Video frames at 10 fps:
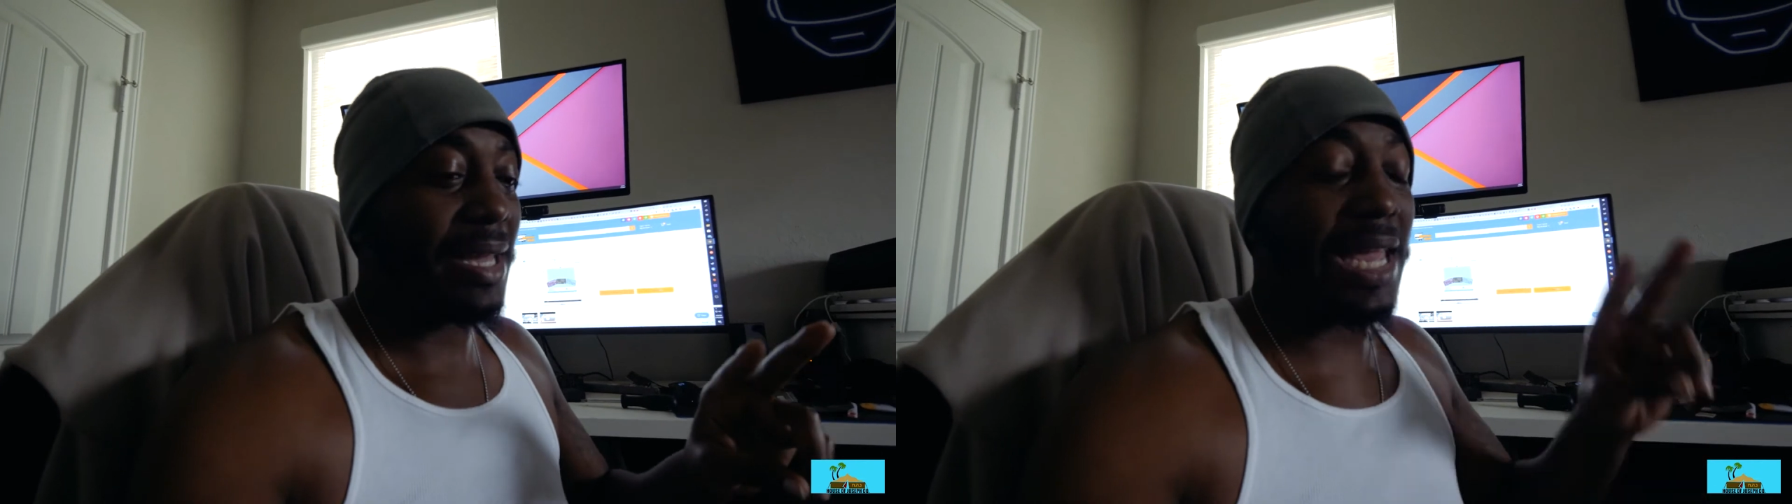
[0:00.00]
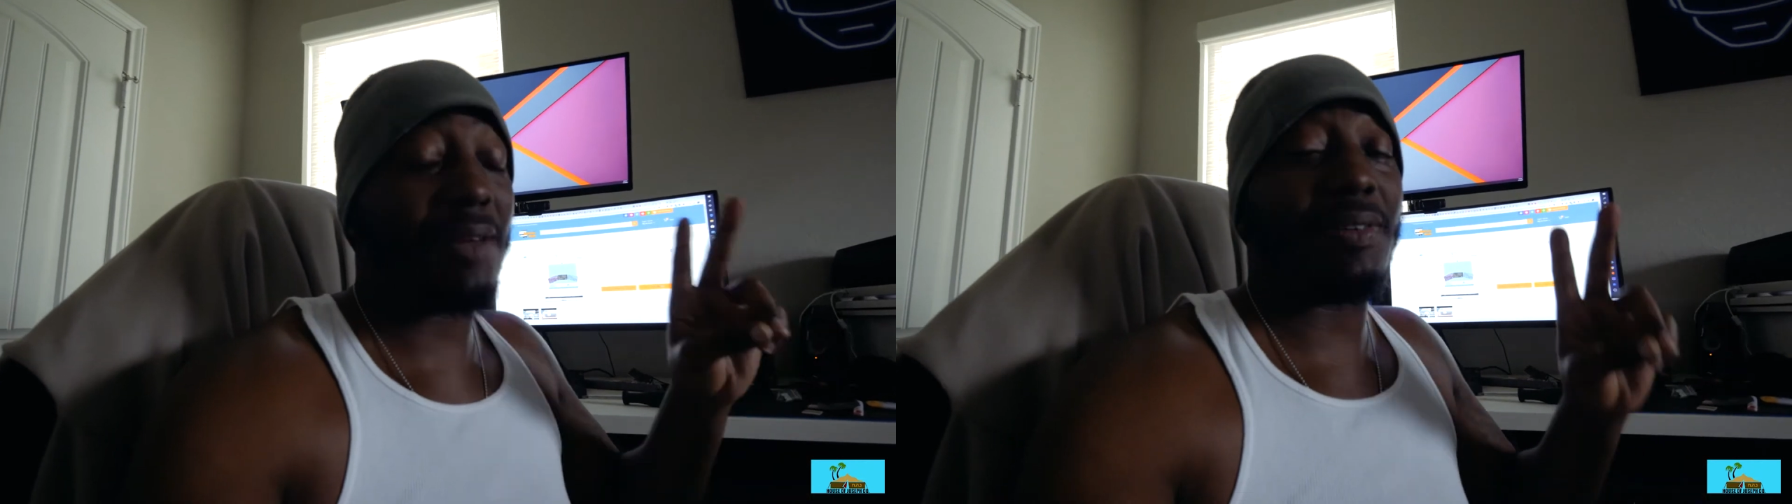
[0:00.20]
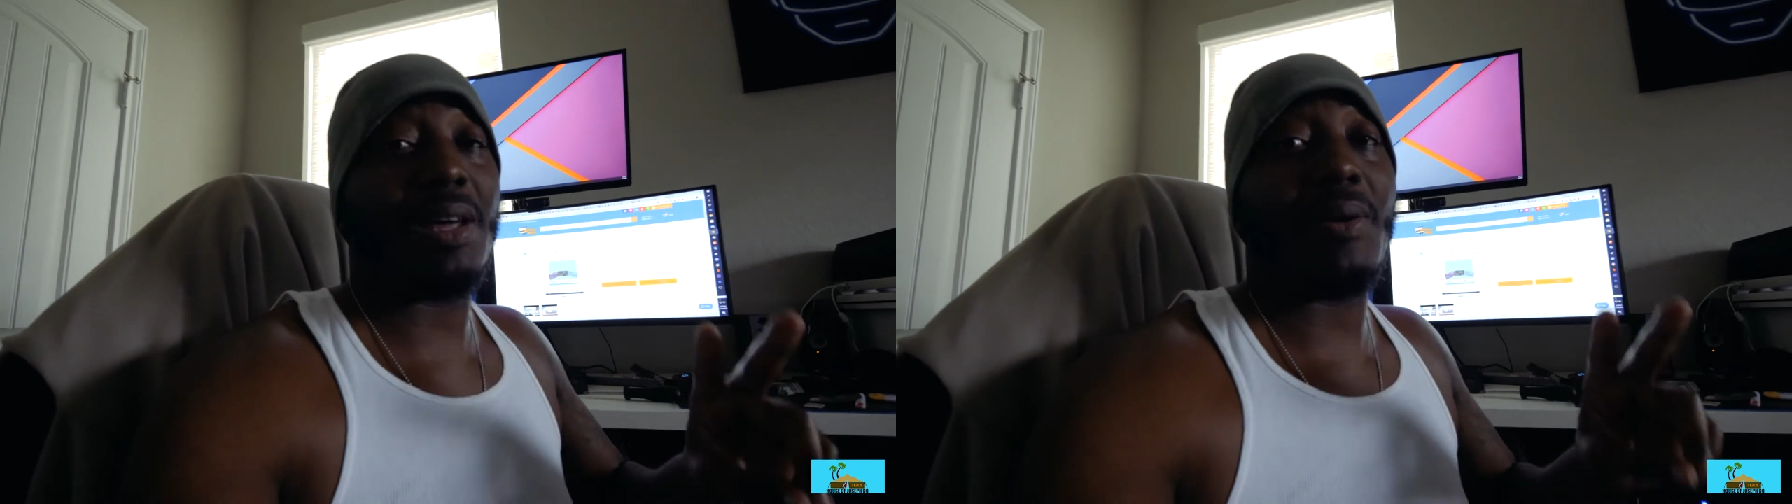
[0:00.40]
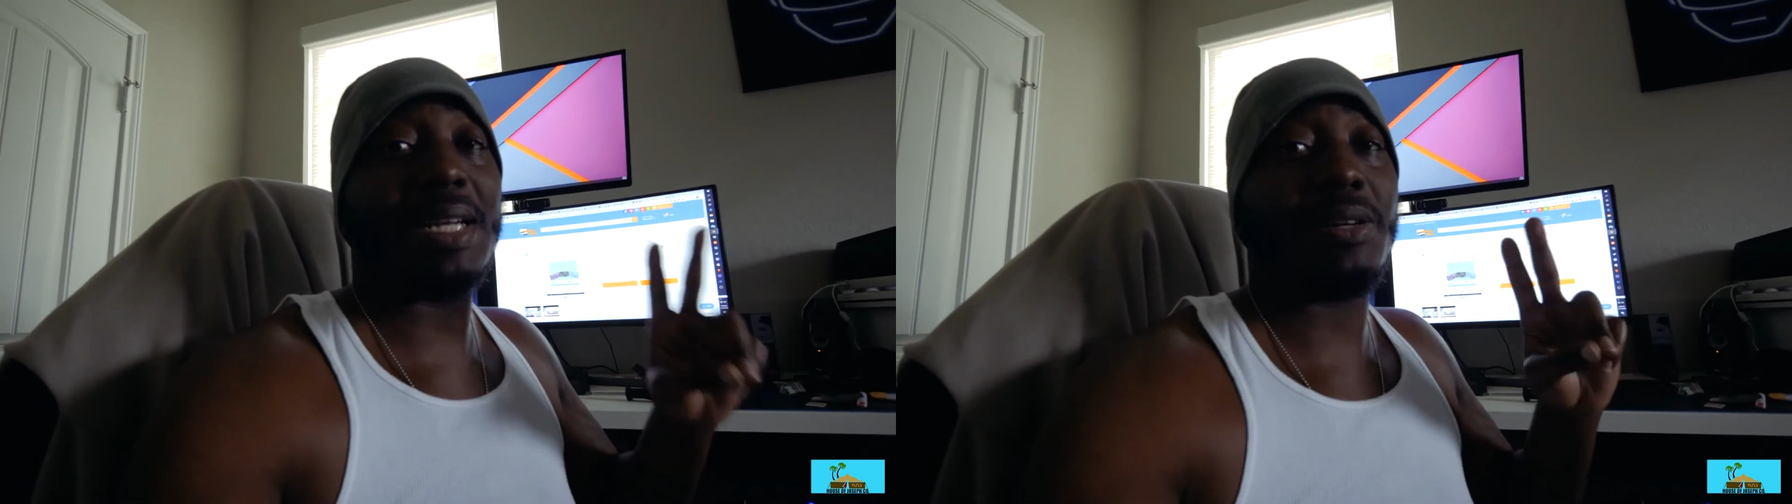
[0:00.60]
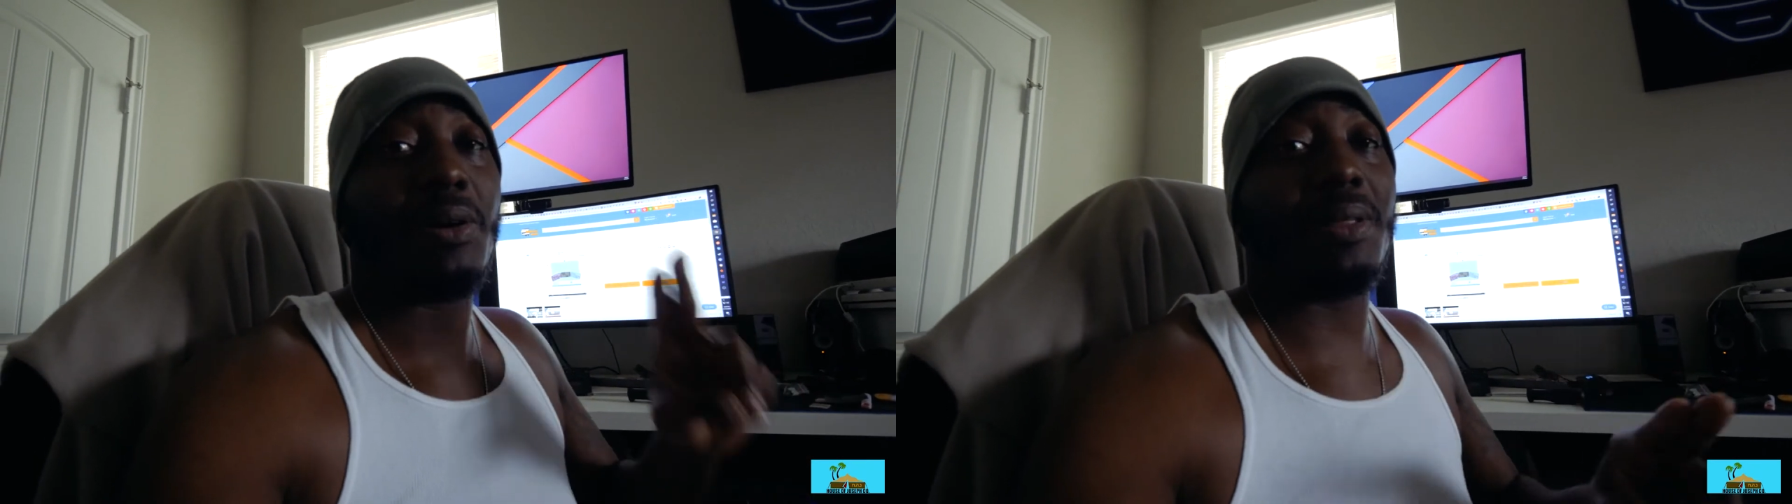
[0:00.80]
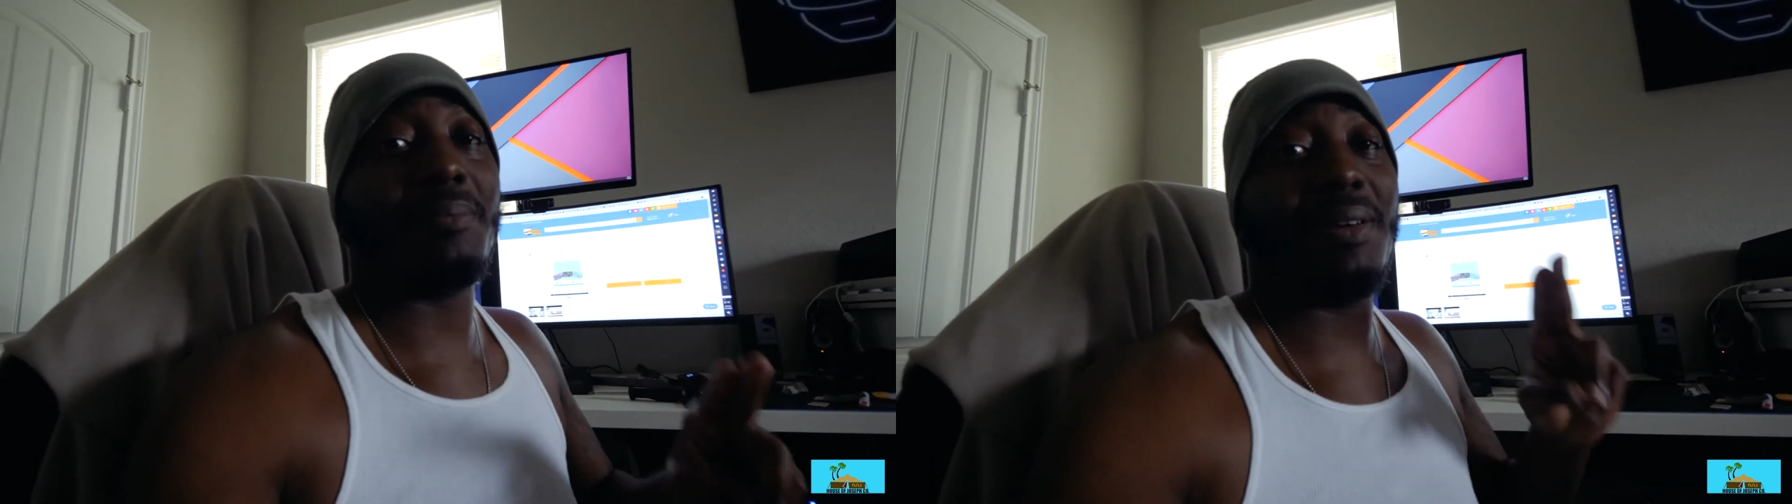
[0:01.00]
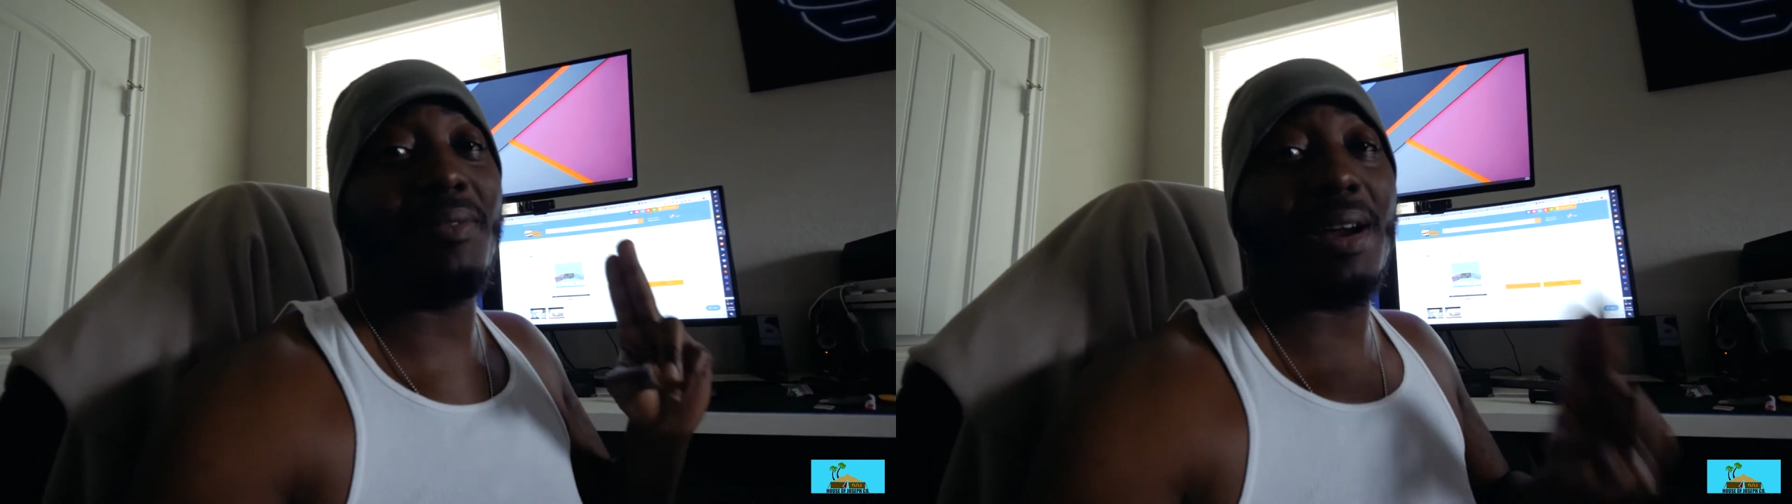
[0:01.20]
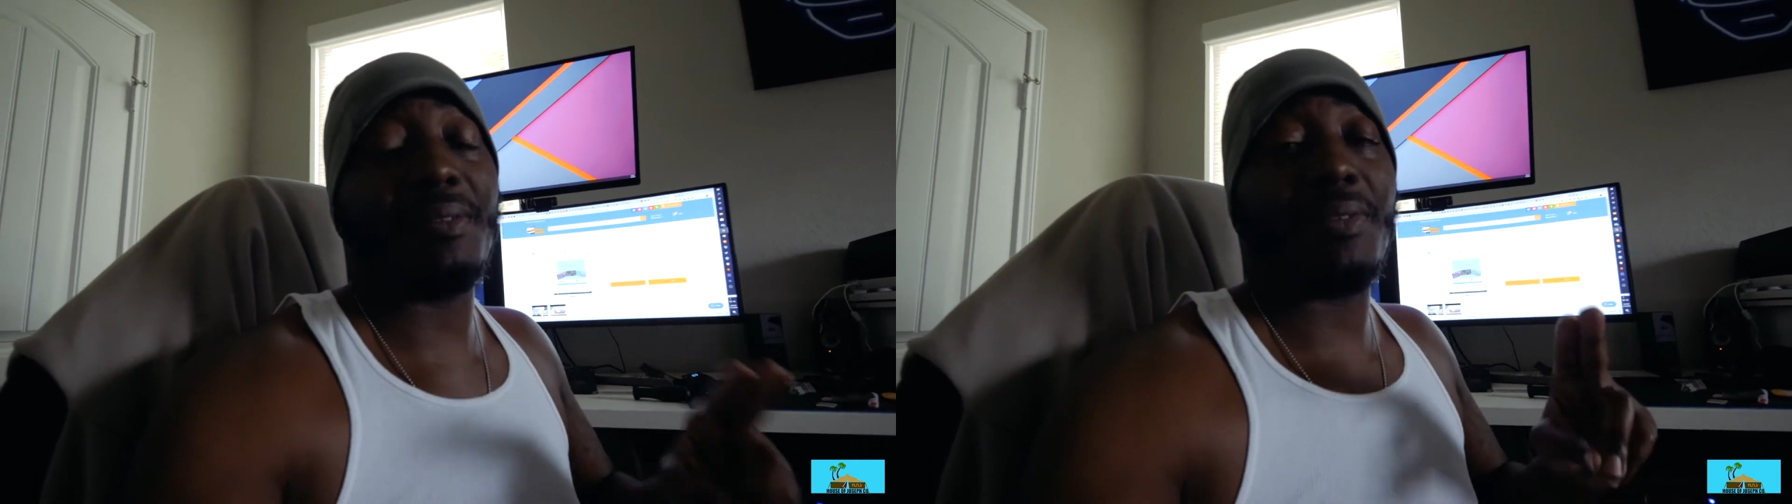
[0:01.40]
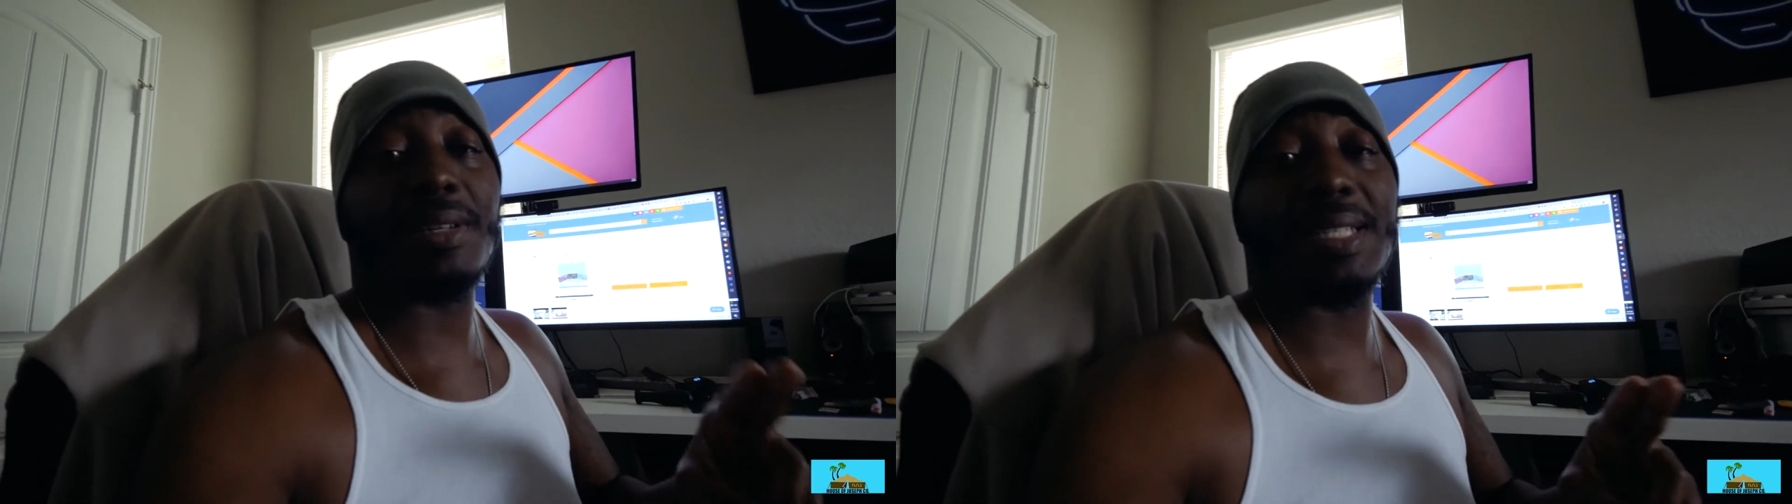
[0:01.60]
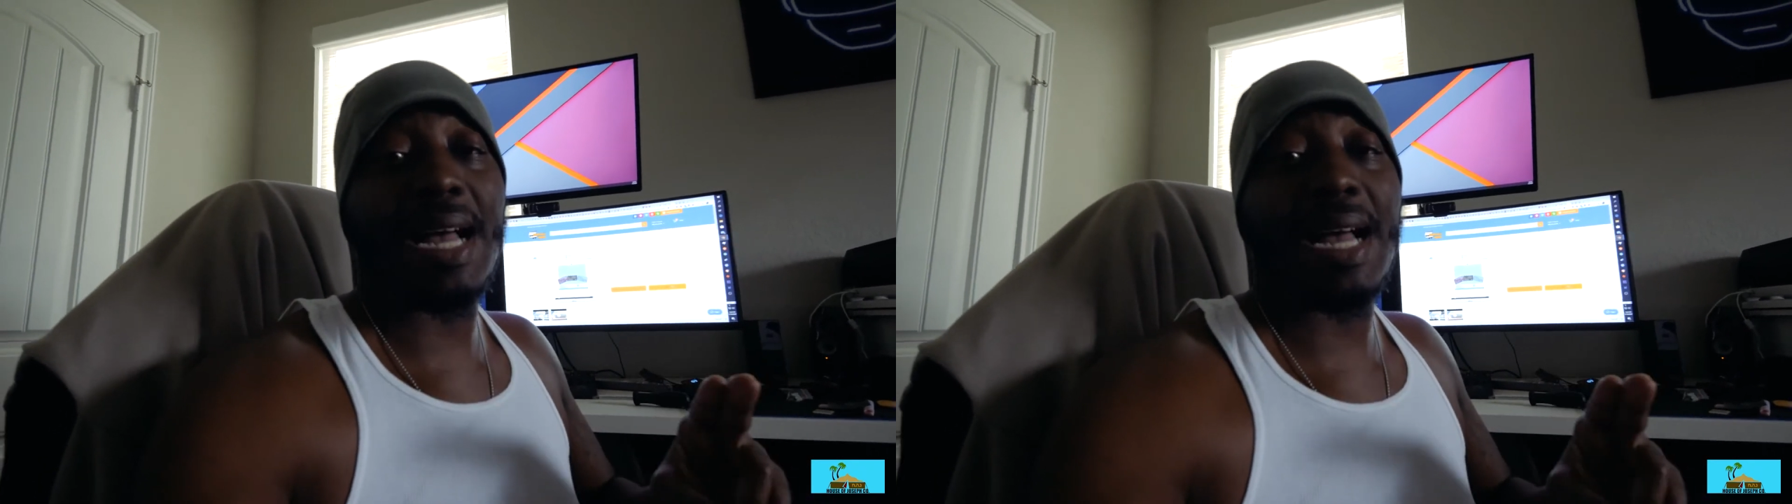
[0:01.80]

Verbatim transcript: even though I told them the very first